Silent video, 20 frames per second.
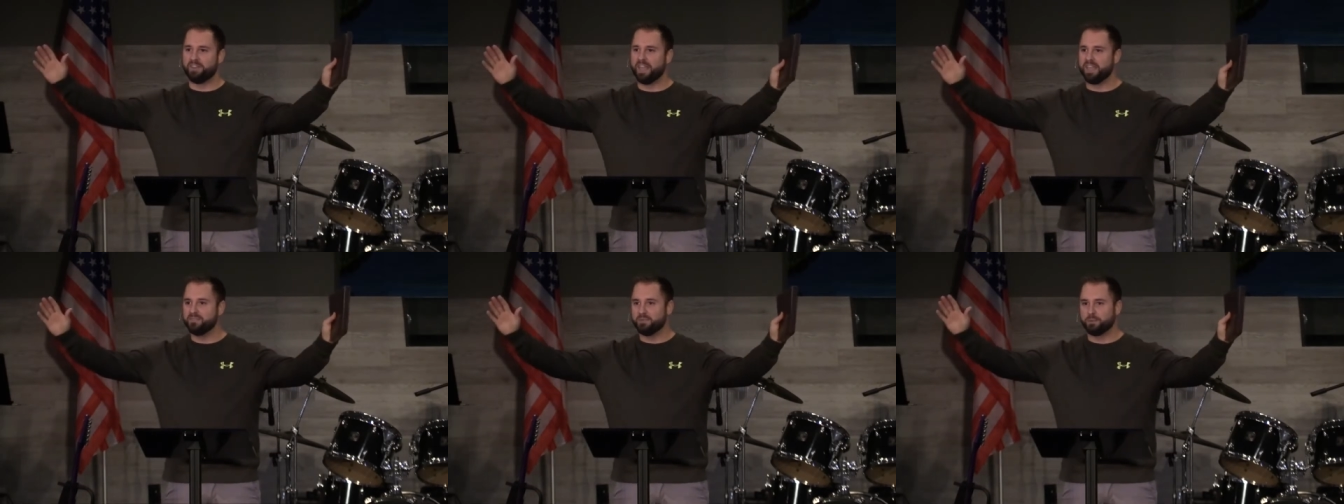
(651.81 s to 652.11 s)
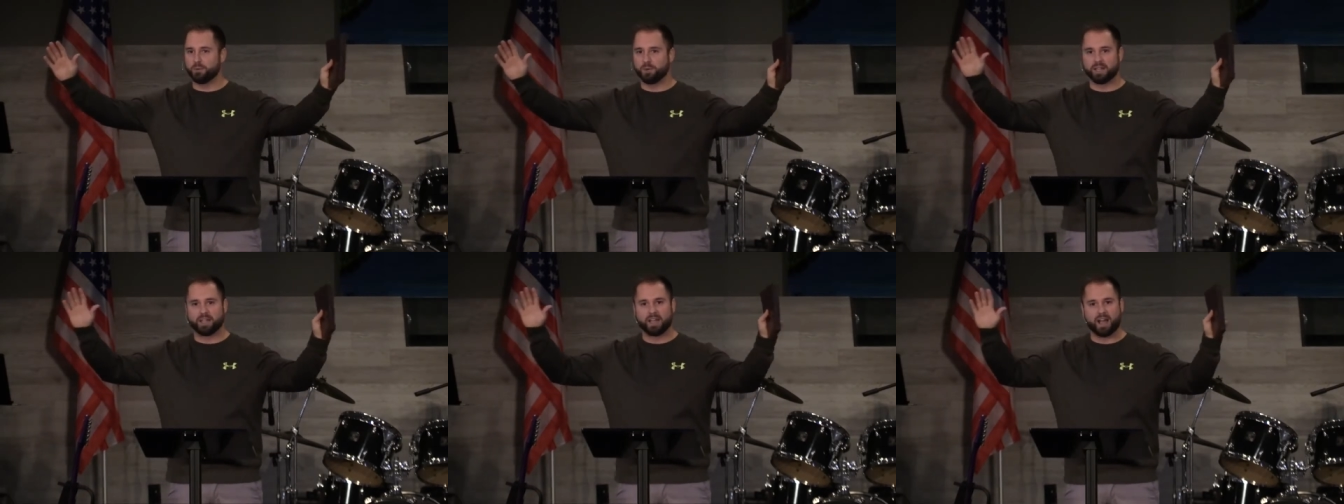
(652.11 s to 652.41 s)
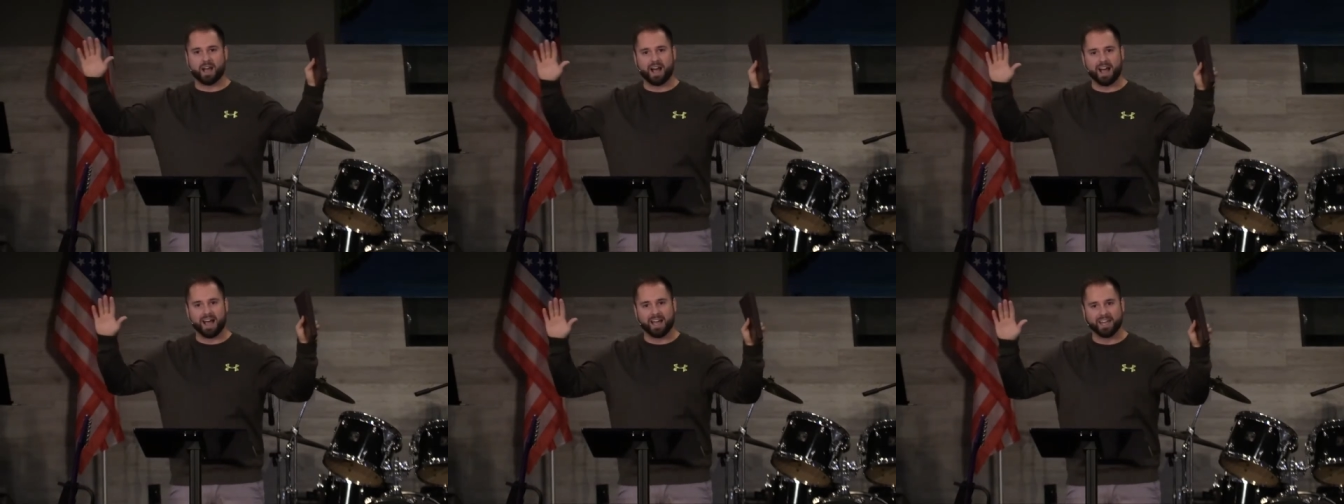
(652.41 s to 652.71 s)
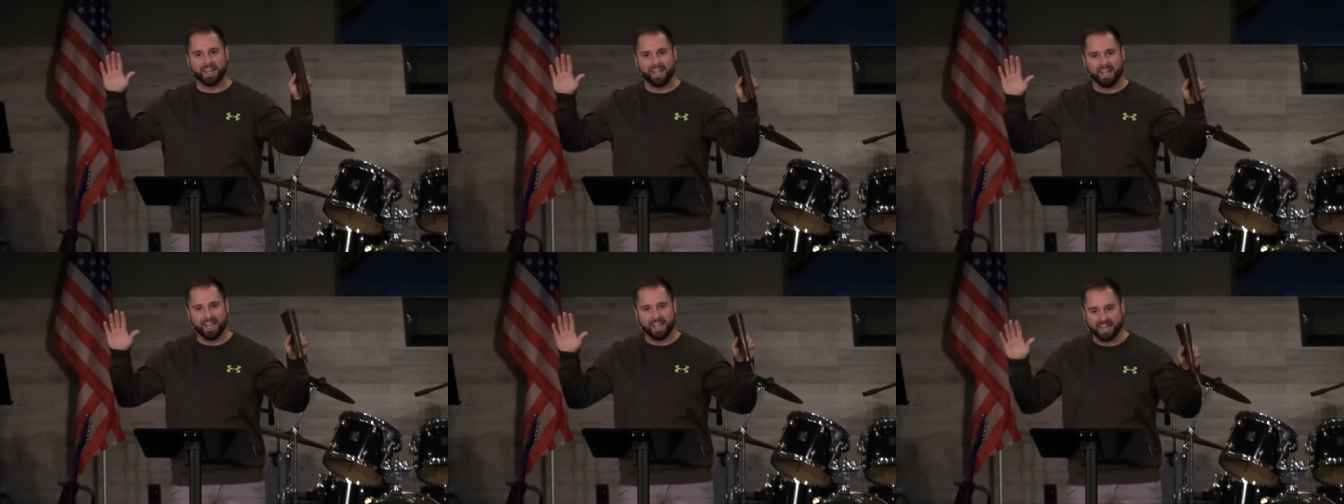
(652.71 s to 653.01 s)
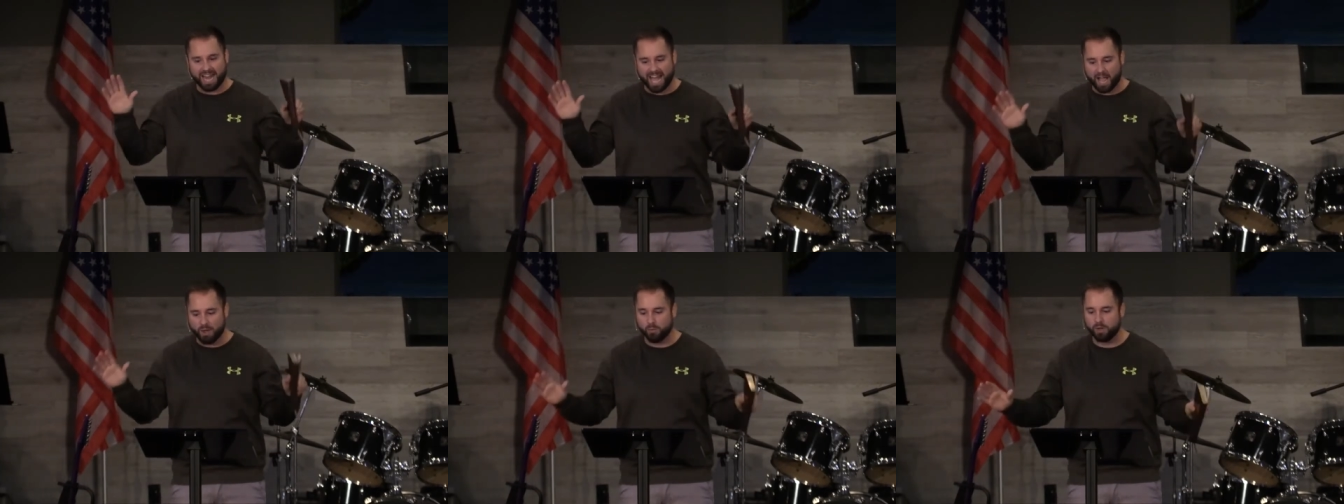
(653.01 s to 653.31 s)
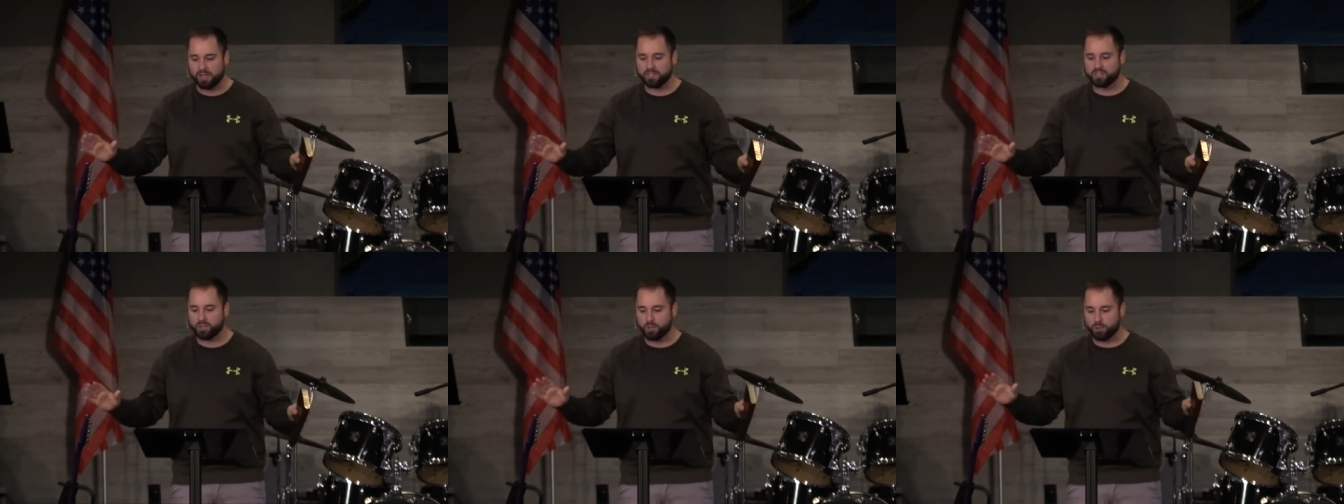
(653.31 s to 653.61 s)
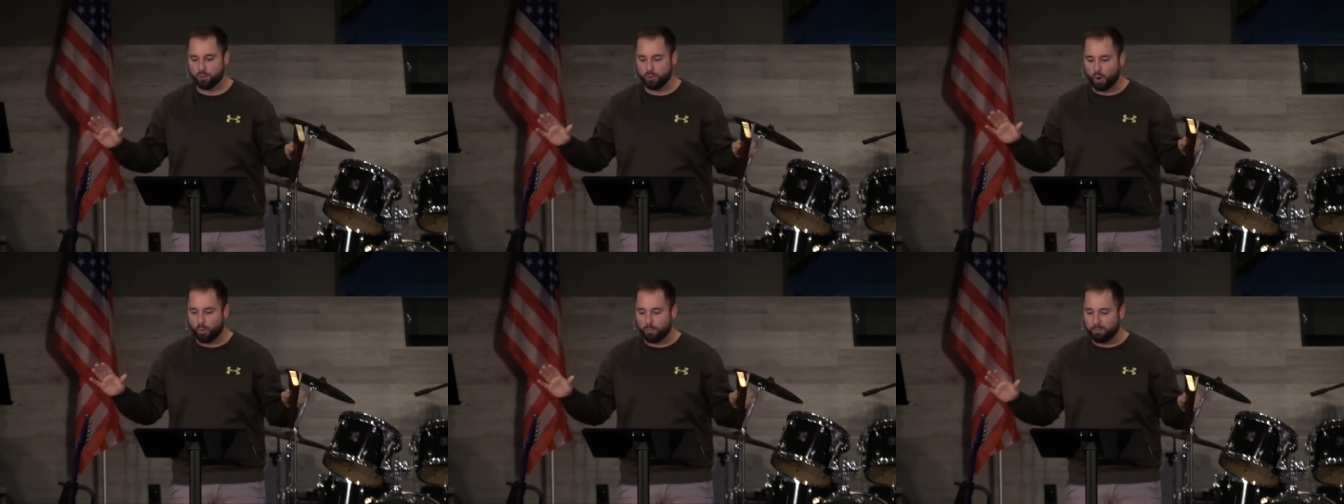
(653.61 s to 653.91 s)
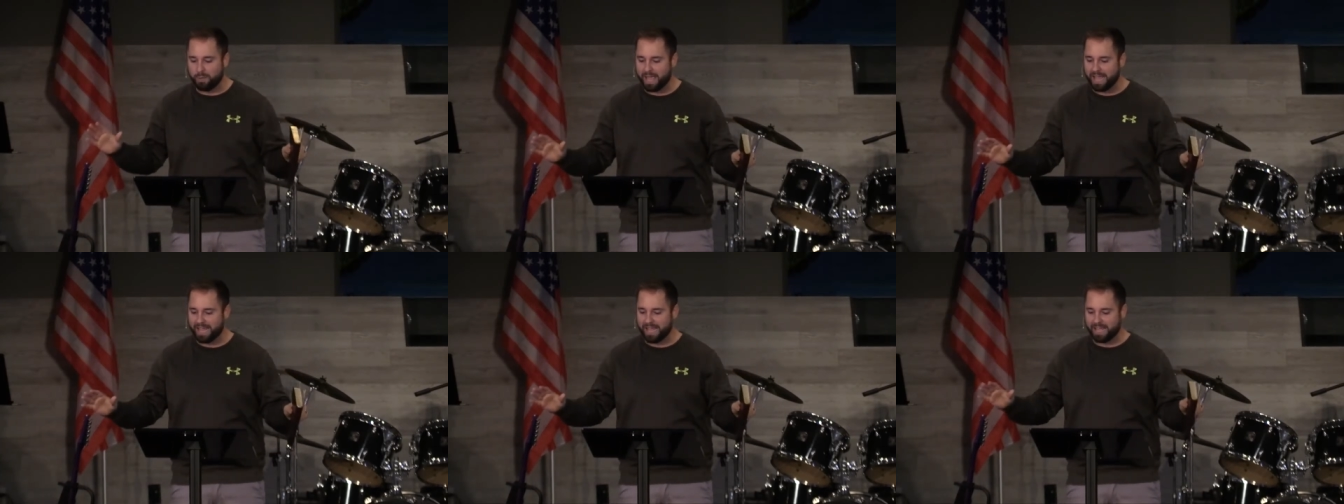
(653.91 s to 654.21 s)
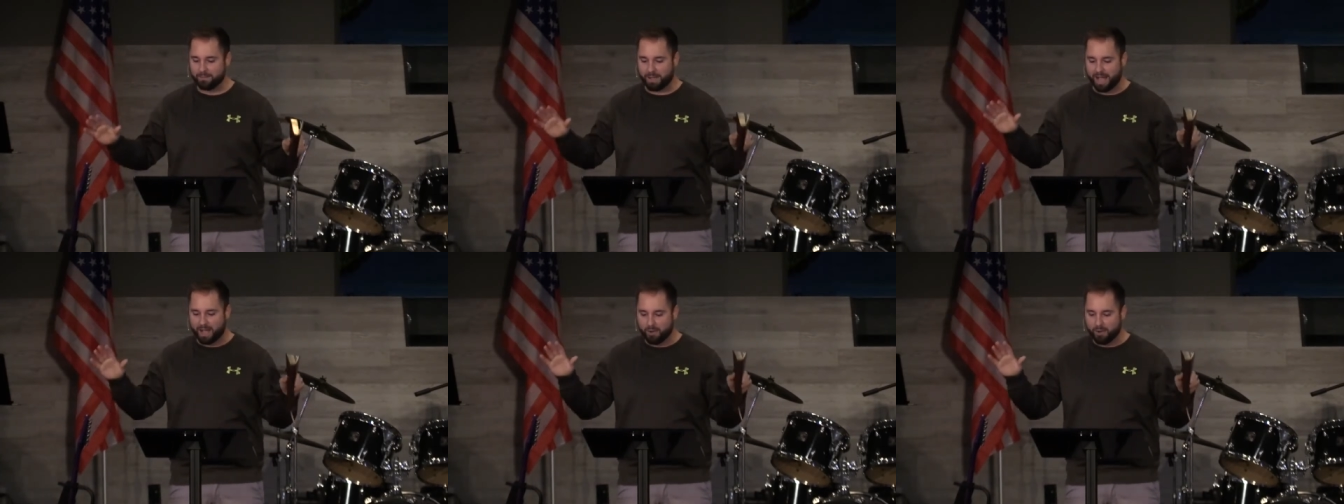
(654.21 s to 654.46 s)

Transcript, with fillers: faithful to God and I want to obey Him.